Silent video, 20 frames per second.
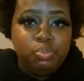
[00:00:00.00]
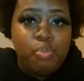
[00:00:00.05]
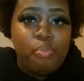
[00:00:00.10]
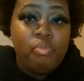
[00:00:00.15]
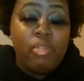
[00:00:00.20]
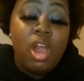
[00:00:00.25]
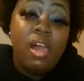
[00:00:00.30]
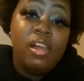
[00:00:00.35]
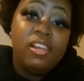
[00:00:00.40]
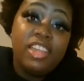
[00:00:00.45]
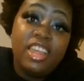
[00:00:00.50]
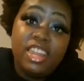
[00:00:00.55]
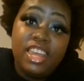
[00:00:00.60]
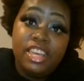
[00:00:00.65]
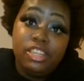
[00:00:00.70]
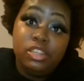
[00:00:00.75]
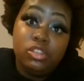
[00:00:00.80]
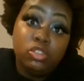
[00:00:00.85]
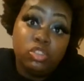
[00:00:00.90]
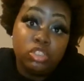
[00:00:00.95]
that they
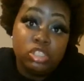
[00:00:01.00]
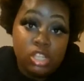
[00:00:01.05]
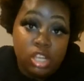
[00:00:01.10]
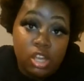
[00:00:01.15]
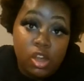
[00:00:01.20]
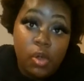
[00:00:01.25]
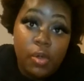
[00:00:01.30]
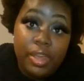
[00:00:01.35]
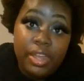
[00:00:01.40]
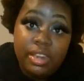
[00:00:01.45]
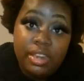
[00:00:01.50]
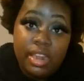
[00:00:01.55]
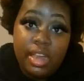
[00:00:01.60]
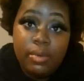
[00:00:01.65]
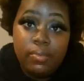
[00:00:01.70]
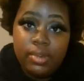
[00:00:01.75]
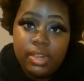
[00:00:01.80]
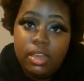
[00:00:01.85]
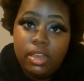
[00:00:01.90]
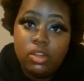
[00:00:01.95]
usually go eat at
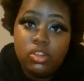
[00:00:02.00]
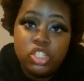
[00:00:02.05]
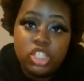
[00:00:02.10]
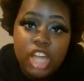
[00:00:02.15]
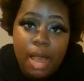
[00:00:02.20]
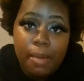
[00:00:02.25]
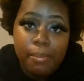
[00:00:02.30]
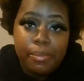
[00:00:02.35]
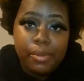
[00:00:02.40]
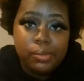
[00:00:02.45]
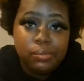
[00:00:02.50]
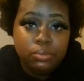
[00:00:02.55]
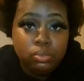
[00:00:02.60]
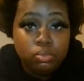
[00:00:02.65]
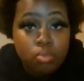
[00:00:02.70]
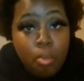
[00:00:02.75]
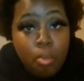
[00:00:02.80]
when they go shopping.